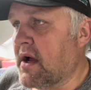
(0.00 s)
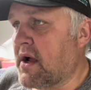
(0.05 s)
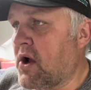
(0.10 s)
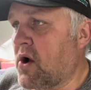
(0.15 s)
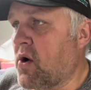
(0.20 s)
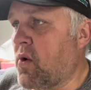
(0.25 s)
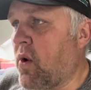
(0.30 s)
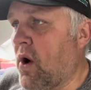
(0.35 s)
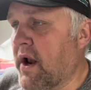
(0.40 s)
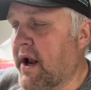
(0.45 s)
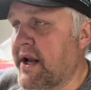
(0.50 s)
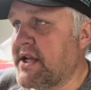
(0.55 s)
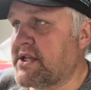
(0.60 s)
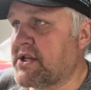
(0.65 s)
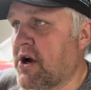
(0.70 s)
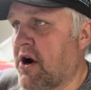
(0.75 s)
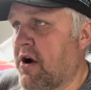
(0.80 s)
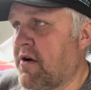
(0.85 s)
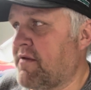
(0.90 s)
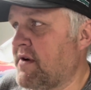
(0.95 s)
quality
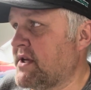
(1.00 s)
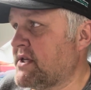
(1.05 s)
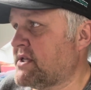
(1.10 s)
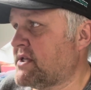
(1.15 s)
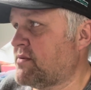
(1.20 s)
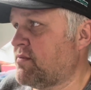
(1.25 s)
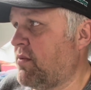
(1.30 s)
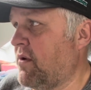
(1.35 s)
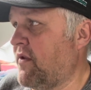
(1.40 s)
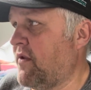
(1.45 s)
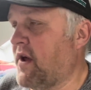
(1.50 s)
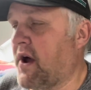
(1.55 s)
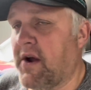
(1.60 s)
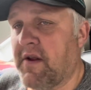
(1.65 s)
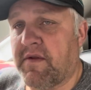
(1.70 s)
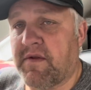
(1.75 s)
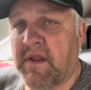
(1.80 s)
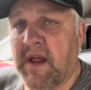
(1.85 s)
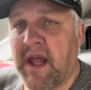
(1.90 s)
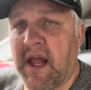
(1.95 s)
service without
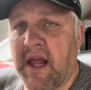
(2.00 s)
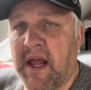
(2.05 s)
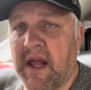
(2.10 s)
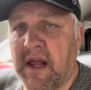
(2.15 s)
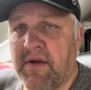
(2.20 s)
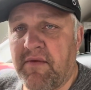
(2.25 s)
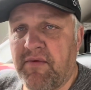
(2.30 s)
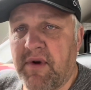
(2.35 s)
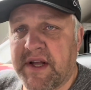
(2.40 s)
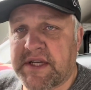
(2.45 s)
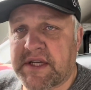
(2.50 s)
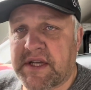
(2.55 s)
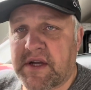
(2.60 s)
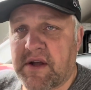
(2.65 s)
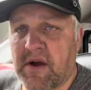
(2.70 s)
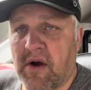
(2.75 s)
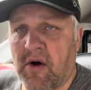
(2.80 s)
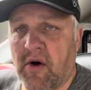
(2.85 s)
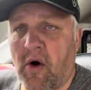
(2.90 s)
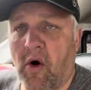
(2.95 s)
the
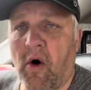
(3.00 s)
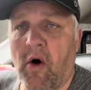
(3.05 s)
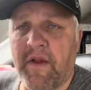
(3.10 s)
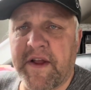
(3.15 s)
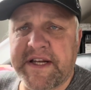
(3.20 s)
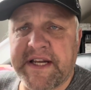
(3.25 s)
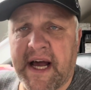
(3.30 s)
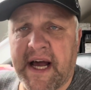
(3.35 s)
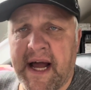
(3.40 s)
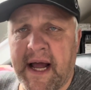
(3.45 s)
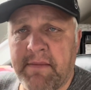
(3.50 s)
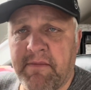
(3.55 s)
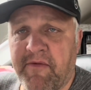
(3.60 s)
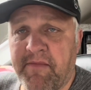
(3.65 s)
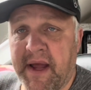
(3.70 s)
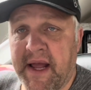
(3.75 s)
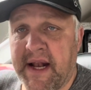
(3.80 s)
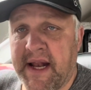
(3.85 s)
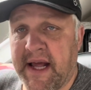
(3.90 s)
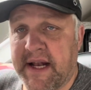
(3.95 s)
risk all the time of
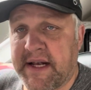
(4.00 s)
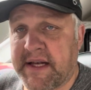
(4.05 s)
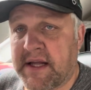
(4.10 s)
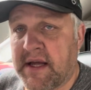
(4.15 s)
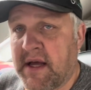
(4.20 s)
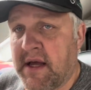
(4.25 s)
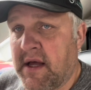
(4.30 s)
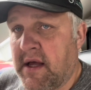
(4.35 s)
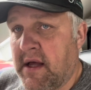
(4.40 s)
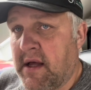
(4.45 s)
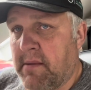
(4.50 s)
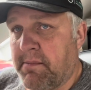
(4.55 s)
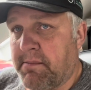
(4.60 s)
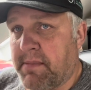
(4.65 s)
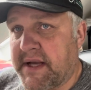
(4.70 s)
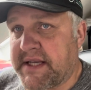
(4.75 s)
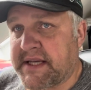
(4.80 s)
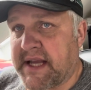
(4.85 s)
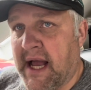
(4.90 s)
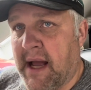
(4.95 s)
being hit by
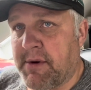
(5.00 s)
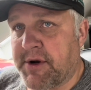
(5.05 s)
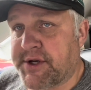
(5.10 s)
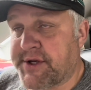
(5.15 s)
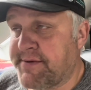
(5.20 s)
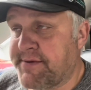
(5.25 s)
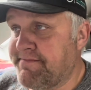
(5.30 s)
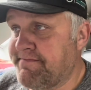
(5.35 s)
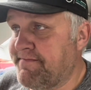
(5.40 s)
scammers.